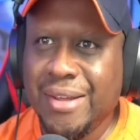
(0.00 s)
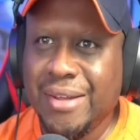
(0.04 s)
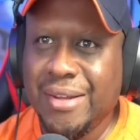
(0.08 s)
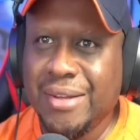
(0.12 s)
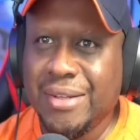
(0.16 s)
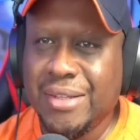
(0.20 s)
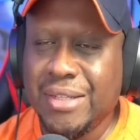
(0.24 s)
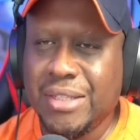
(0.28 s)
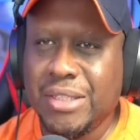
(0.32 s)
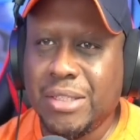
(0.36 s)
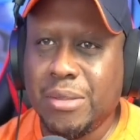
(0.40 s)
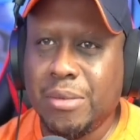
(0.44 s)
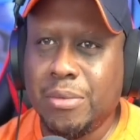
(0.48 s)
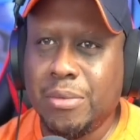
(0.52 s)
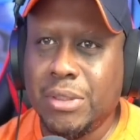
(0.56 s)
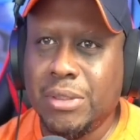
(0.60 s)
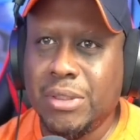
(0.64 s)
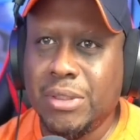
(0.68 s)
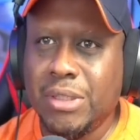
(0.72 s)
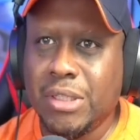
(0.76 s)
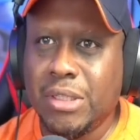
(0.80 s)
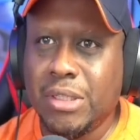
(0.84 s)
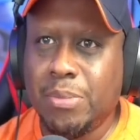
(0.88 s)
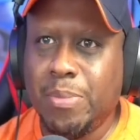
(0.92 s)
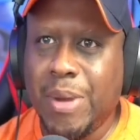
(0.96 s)
This,
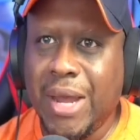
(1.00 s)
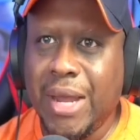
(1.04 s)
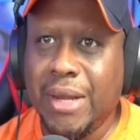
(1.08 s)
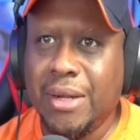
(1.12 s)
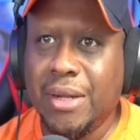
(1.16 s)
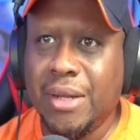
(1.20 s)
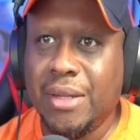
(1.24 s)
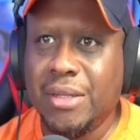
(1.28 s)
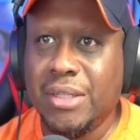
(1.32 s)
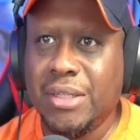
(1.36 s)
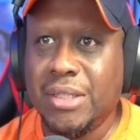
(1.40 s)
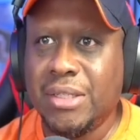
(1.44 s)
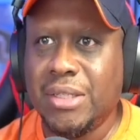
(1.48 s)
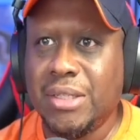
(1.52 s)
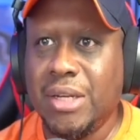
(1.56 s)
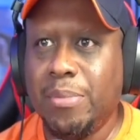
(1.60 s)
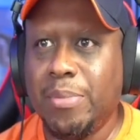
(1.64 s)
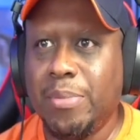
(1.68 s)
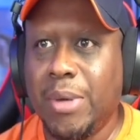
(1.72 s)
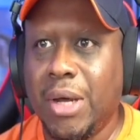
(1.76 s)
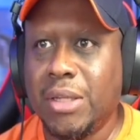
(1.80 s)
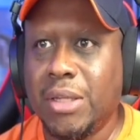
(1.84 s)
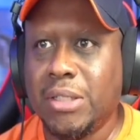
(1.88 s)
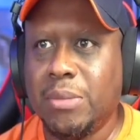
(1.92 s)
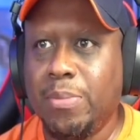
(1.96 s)
despite uh, Disney
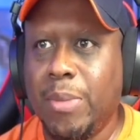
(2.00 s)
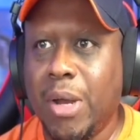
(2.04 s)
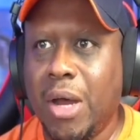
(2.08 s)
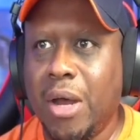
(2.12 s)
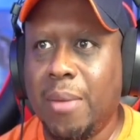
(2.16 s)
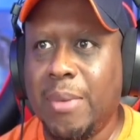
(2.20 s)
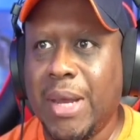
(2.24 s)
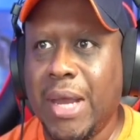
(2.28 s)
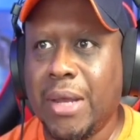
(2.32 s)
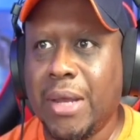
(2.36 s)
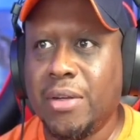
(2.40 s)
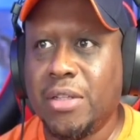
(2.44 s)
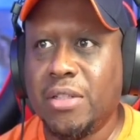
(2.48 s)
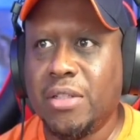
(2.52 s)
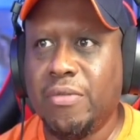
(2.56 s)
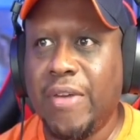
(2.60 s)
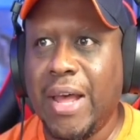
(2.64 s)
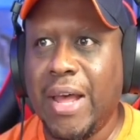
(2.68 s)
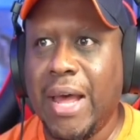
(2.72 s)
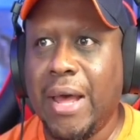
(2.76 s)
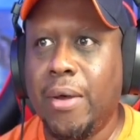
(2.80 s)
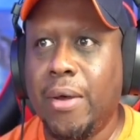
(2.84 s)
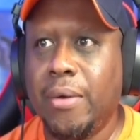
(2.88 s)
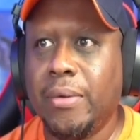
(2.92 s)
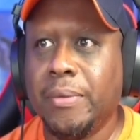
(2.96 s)
boss Bob Iger's
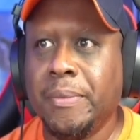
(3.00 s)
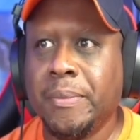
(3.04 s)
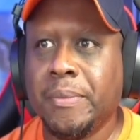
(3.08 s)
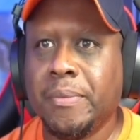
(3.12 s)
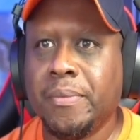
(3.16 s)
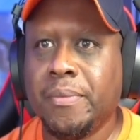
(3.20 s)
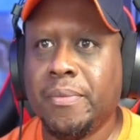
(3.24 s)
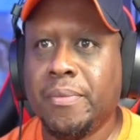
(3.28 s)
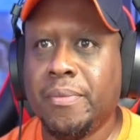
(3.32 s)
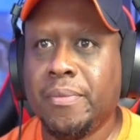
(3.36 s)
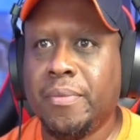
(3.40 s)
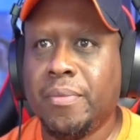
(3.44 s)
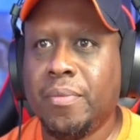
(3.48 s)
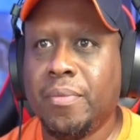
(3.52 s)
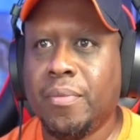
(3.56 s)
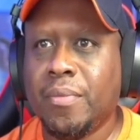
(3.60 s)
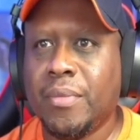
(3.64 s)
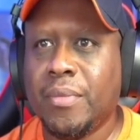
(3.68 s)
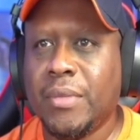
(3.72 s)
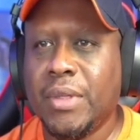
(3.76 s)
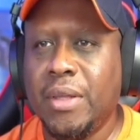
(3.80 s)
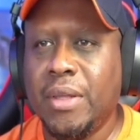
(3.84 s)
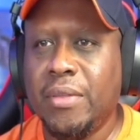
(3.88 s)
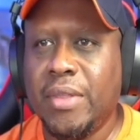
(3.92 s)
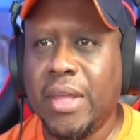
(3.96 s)
vow
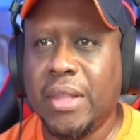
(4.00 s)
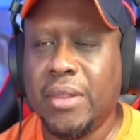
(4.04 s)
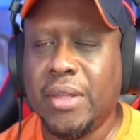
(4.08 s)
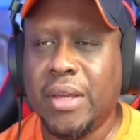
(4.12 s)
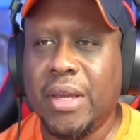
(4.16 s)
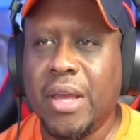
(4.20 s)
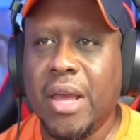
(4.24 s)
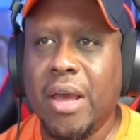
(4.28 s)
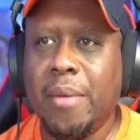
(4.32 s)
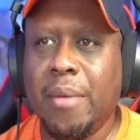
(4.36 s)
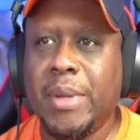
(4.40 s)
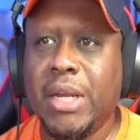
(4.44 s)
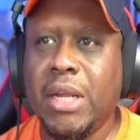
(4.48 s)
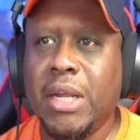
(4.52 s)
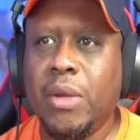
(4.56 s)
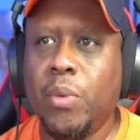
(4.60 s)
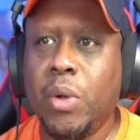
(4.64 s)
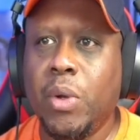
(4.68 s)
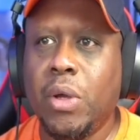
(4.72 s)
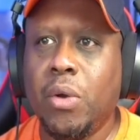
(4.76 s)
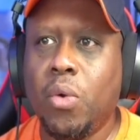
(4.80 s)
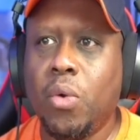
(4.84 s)
that the company will